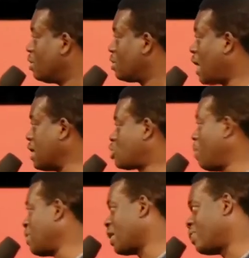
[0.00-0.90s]
Can
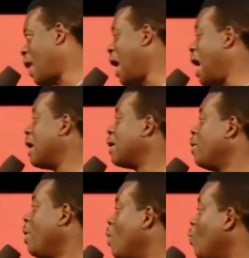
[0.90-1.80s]
somebody cry?
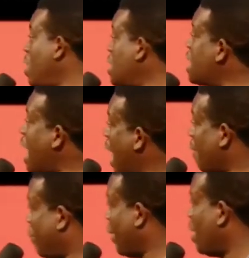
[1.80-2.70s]
We need
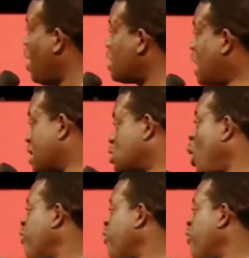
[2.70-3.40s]
help. There is no